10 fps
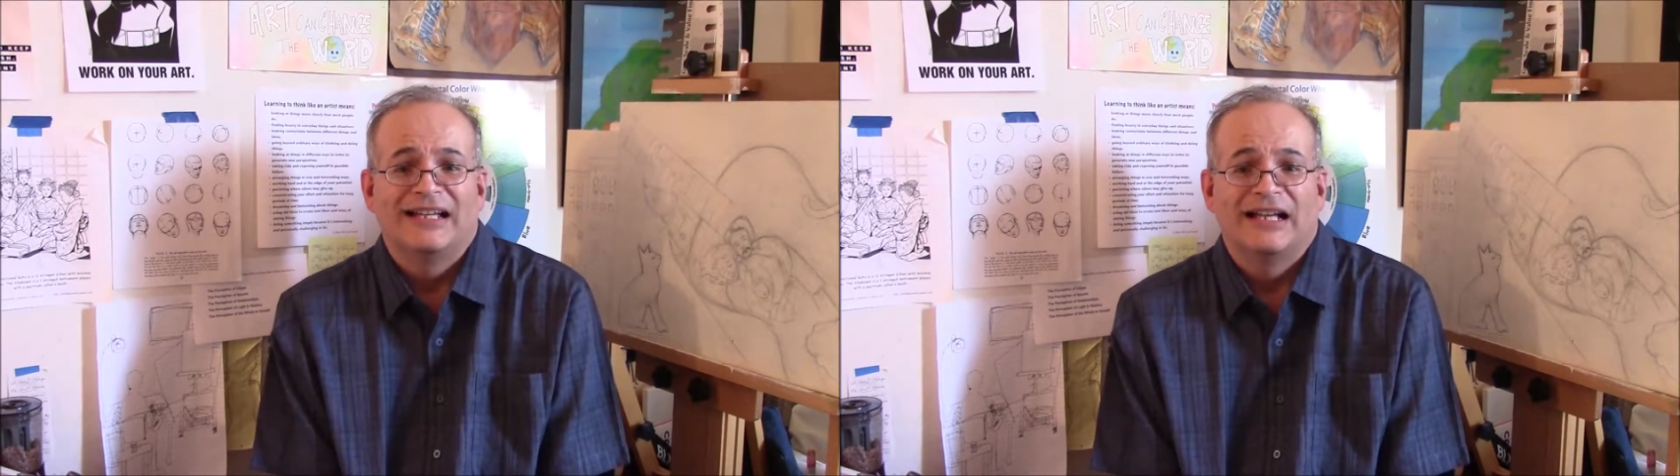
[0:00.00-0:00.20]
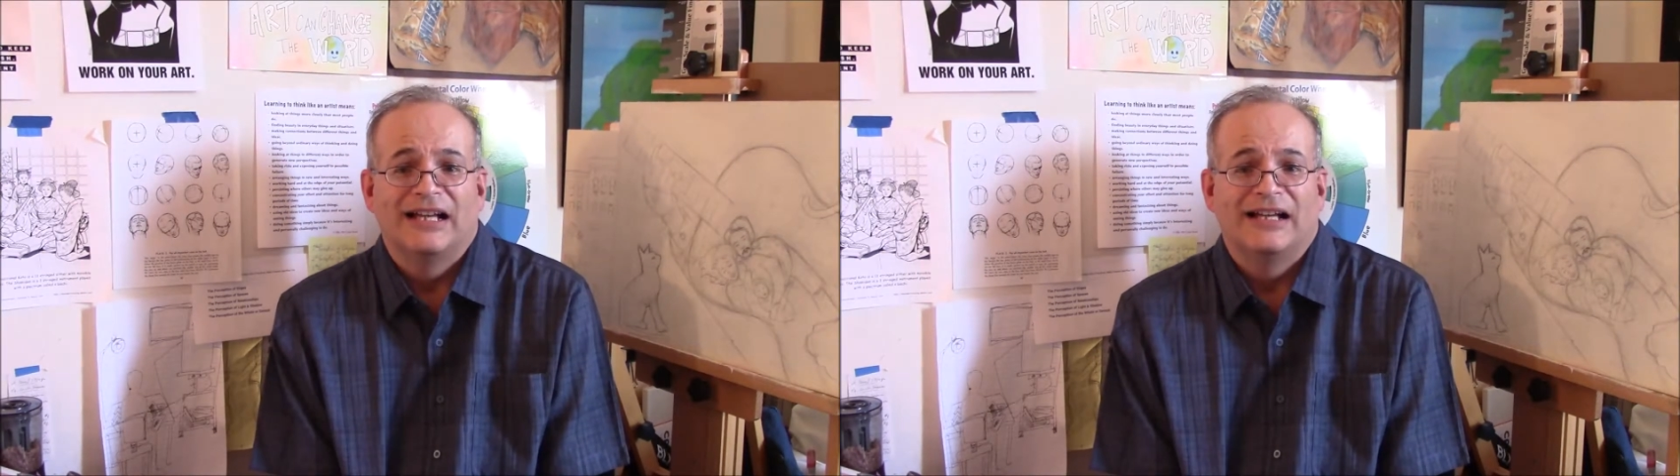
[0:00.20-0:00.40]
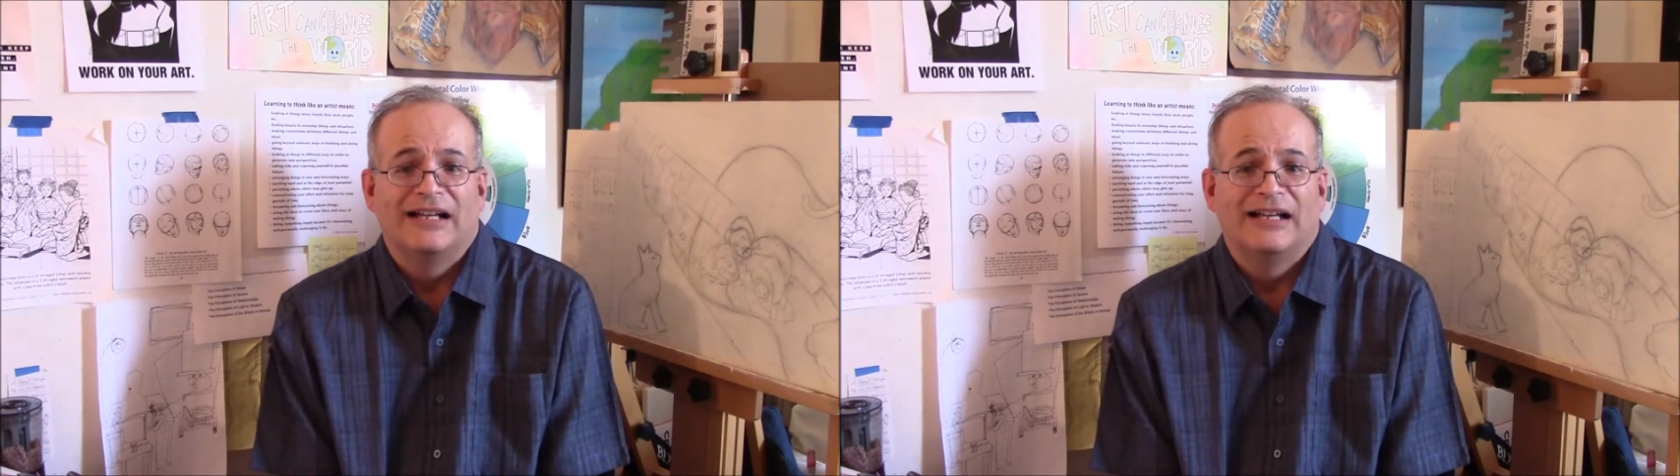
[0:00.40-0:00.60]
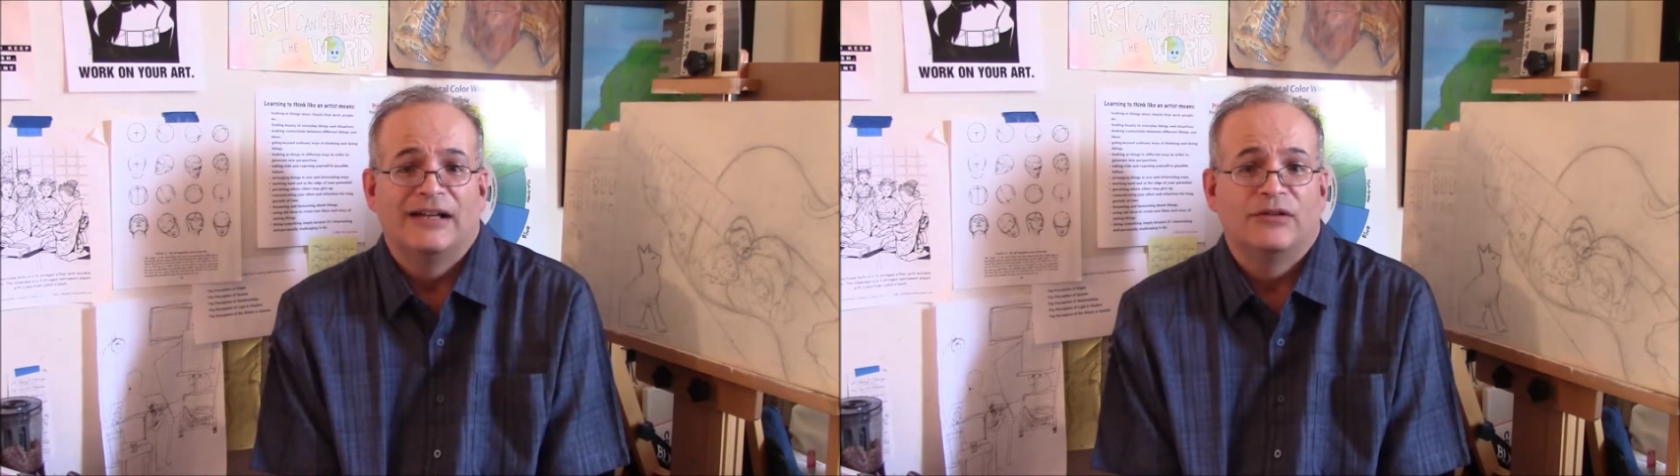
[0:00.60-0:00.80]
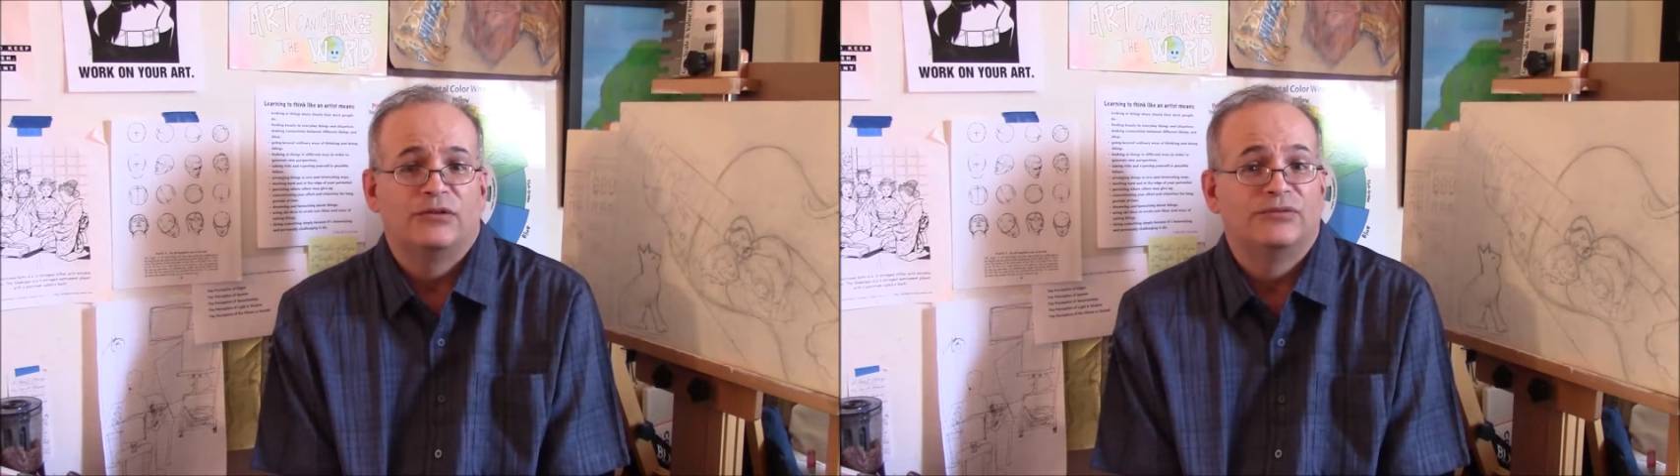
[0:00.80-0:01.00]

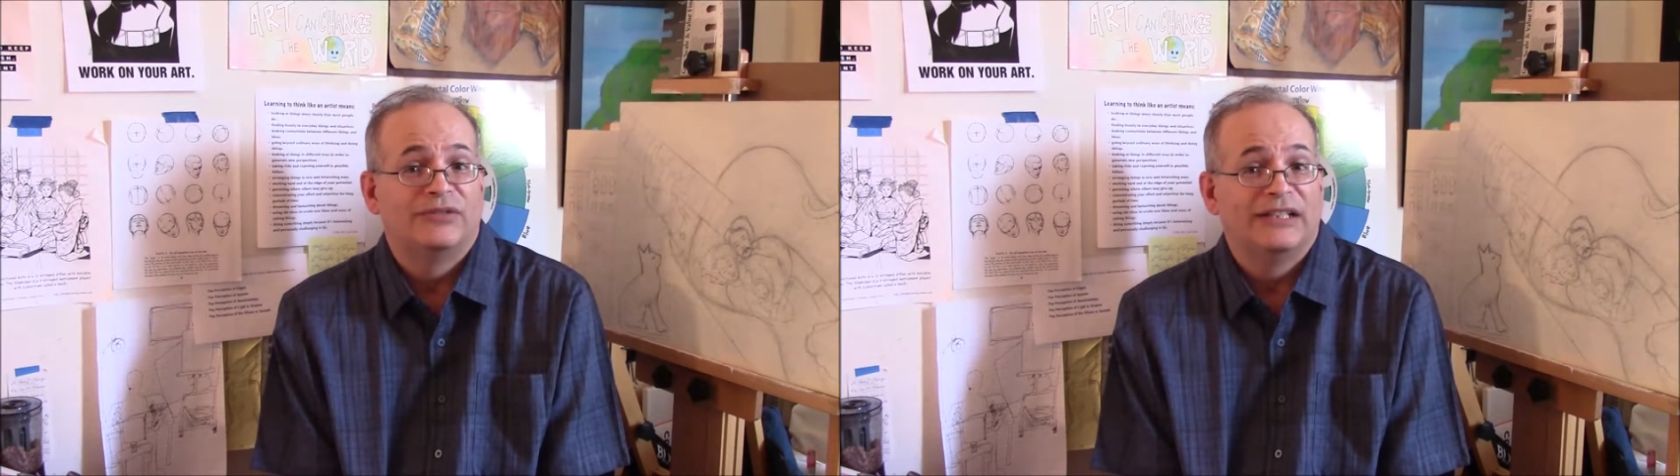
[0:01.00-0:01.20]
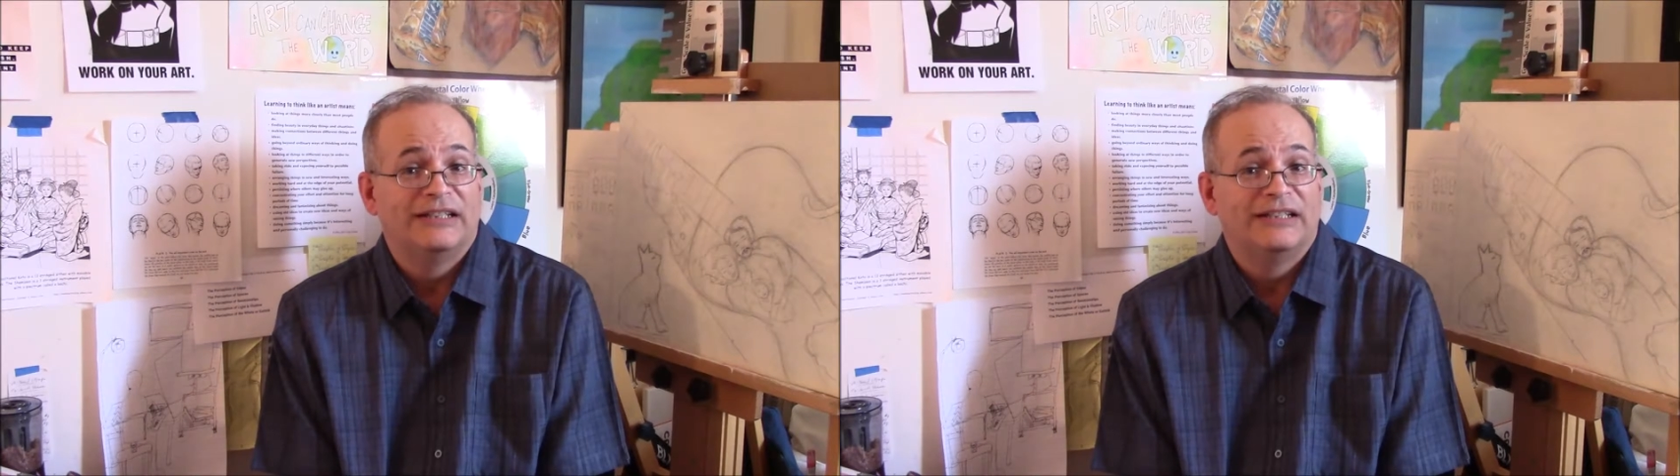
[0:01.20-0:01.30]
who really